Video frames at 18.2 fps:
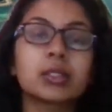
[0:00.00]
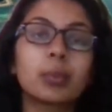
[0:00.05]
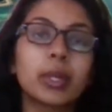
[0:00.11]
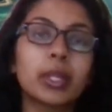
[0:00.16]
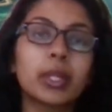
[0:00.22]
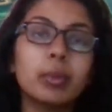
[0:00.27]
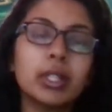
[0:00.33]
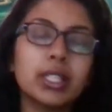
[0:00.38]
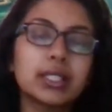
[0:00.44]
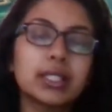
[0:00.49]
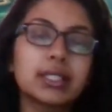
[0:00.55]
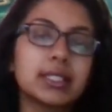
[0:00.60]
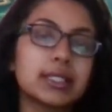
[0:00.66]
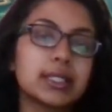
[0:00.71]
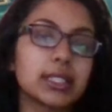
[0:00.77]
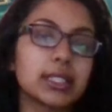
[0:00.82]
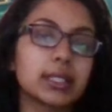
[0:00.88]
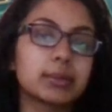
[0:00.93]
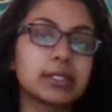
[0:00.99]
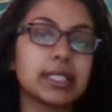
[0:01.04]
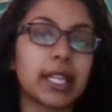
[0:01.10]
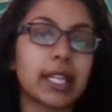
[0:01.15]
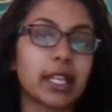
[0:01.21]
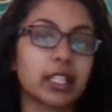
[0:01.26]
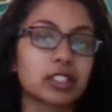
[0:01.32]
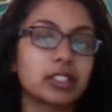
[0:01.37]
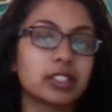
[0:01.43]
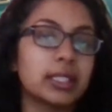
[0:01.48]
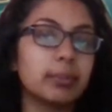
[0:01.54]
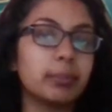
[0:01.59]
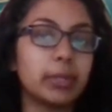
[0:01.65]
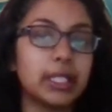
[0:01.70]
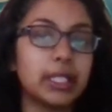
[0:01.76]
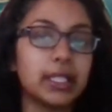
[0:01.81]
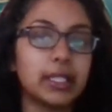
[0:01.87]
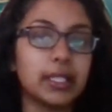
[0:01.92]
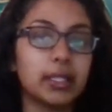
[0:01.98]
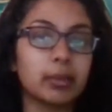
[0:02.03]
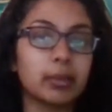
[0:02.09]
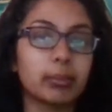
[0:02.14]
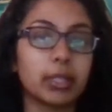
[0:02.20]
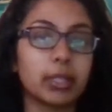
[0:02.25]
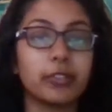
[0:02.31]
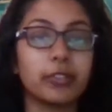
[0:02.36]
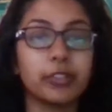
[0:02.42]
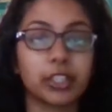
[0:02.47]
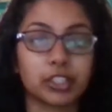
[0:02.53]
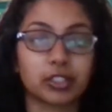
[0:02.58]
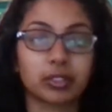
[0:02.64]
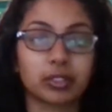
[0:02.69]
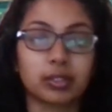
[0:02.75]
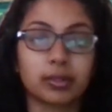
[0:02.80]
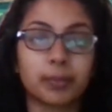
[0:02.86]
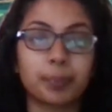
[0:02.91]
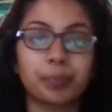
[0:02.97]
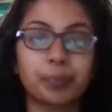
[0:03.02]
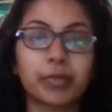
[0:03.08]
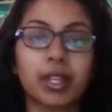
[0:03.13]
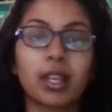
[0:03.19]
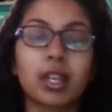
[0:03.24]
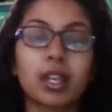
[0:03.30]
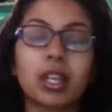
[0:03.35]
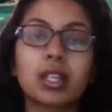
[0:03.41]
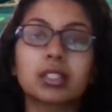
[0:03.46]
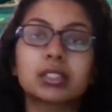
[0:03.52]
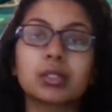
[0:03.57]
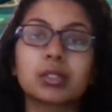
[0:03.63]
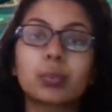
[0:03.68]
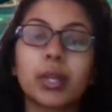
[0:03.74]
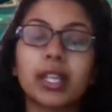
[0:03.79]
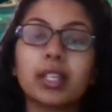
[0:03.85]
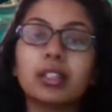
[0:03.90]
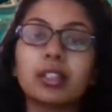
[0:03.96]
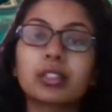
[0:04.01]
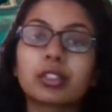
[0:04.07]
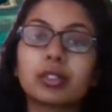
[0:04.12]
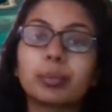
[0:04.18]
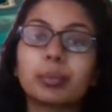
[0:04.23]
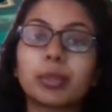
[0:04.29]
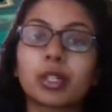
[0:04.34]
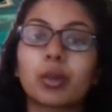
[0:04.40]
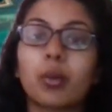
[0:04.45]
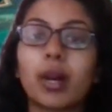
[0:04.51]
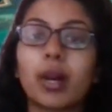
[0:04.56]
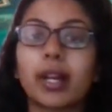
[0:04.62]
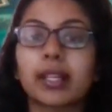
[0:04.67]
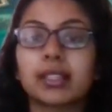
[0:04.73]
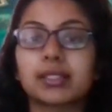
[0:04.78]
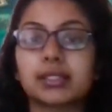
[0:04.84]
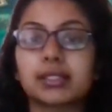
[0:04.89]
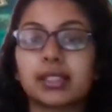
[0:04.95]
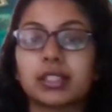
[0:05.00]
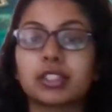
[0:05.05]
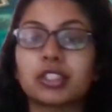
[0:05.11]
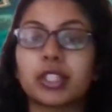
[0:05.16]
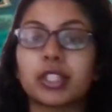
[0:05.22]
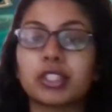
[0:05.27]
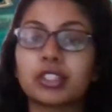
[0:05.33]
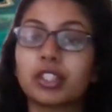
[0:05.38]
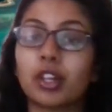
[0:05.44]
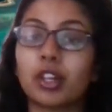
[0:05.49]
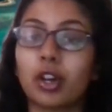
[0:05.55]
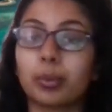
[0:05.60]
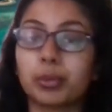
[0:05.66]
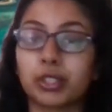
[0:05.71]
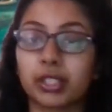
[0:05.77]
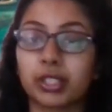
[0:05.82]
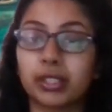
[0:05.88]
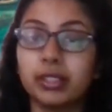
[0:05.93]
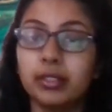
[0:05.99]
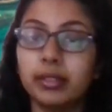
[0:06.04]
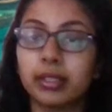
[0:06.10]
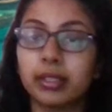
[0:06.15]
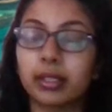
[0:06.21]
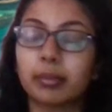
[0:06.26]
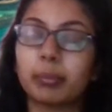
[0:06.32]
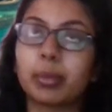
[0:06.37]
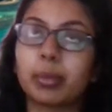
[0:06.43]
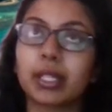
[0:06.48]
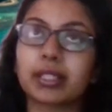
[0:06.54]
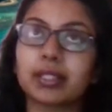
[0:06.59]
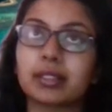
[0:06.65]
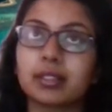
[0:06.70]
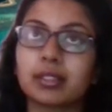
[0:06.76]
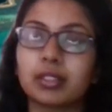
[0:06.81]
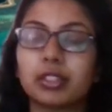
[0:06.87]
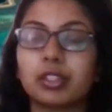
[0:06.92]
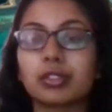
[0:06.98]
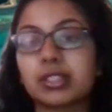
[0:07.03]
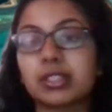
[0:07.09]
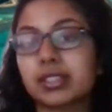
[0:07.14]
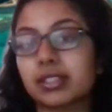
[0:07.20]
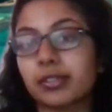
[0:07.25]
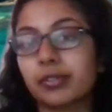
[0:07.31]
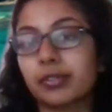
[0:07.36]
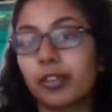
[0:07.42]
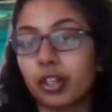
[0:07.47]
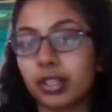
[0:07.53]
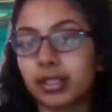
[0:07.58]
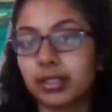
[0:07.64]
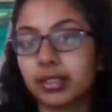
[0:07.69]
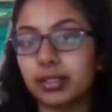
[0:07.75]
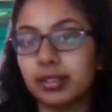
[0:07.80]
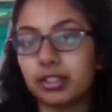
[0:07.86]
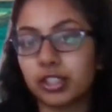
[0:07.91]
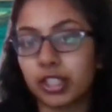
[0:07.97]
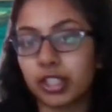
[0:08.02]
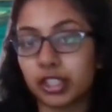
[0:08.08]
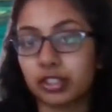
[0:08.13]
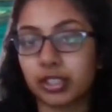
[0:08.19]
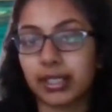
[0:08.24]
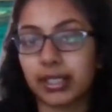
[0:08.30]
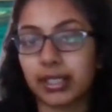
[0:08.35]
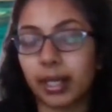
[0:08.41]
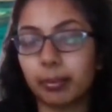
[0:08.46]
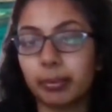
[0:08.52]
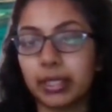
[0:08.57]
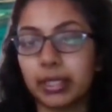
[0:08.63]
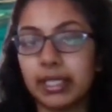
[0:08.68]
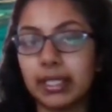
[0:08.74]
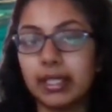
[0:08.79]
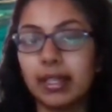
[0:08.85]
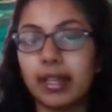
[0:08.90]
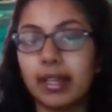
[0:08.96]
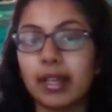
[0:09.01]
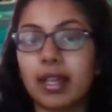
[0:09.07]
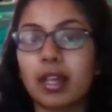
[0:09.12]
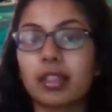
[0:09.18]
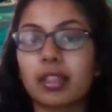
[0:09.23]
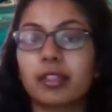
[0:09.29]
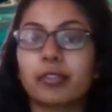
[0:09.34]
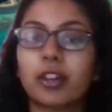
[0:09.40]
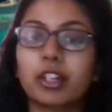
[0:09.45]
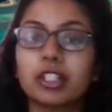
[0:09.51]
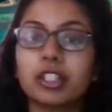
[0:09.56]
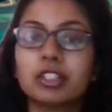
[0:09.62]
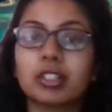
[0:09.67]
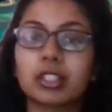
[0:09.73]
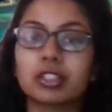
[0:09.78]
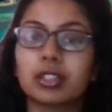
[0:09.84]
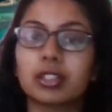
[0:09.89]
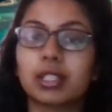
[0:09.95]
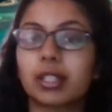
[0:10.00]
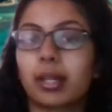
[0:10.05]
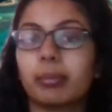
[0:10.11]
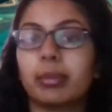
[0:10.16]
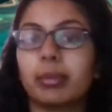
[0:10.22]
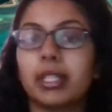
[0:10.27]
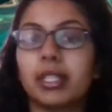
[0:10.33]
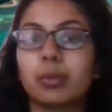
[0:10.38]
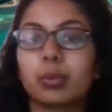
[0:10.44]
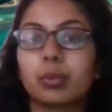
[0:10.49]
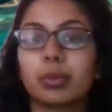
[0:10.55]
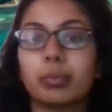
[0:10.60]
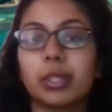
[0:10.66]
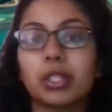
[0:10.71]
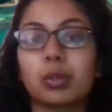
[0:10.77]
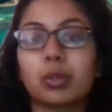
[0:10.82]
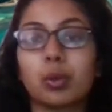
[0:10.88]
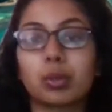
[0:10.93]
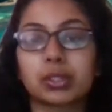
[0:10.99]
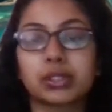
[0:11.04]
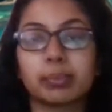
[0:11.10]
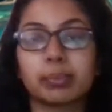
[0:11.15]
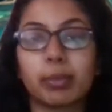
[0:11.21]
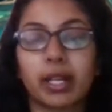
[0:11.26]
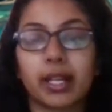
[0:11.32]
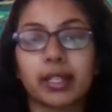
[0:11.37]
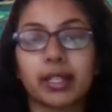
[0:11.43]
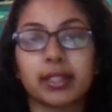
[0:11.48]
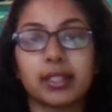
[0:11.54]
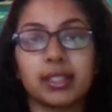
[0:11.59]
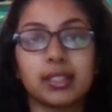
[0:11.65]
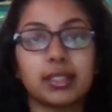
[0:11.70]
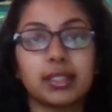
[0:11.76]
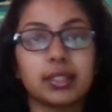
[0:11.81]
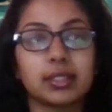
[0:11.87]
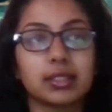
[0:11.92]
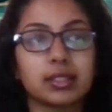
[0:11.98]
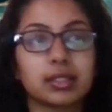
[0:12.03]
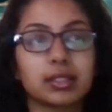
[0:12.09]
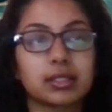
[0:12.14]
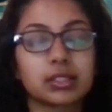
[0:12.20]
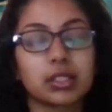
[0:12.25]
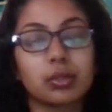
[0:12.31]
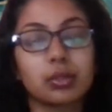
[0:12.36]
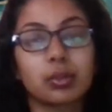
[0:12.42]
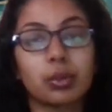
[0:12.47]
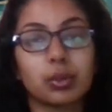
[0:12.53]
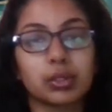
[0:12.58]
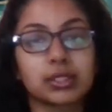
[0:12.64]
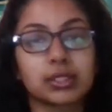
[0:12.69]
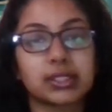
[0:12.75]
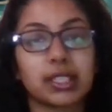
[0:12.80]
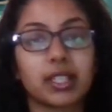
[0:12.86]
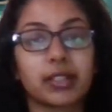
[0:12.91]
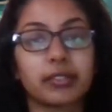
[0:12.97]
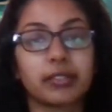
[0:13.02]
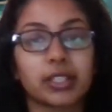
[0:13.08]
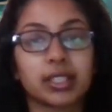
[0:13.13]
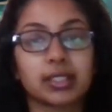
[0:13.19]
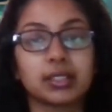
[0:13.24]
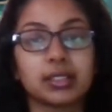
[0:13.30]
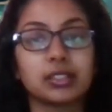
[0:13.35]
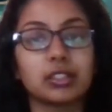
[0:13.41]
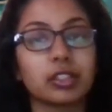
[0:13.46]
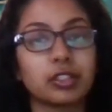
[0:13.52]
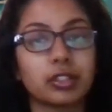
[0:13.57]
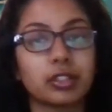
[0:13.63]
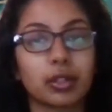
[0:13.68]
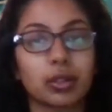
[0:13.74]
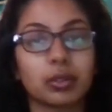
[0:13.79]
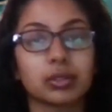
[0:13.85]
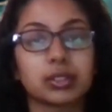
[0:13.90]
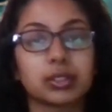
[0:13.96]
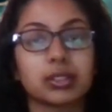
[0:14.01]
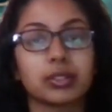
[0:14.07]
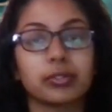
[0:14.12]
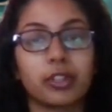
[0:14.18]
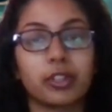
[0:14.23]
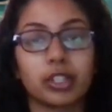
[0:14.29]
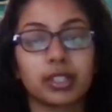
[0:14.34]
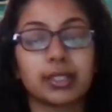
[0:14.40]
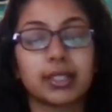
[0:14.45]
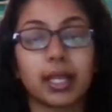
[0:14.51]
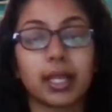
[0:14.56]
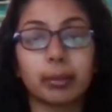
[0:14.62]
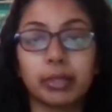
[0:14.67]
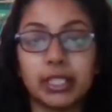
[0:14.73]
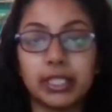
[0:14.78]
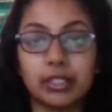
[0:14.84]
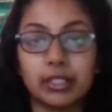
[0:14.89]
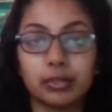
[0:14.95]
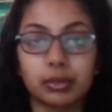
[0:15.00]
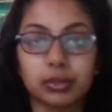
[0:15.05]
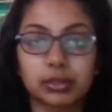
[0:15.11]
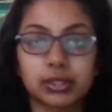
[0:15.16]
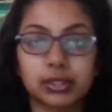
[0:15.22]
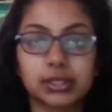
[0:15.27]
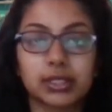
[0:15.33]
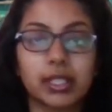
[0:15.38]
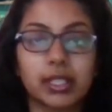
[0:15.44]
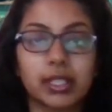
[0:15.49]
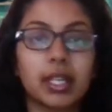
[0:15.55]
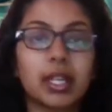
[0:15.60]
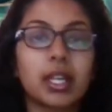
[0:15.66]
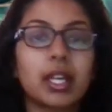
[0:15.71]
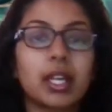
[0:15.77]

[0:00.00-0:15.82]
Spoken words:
So when would a DTMC actually be beneficial? So where a group requires a treasury option but uses a foreign treasury company, the foreign treasury company would be caught by the so-called South African controlled foreign company rules.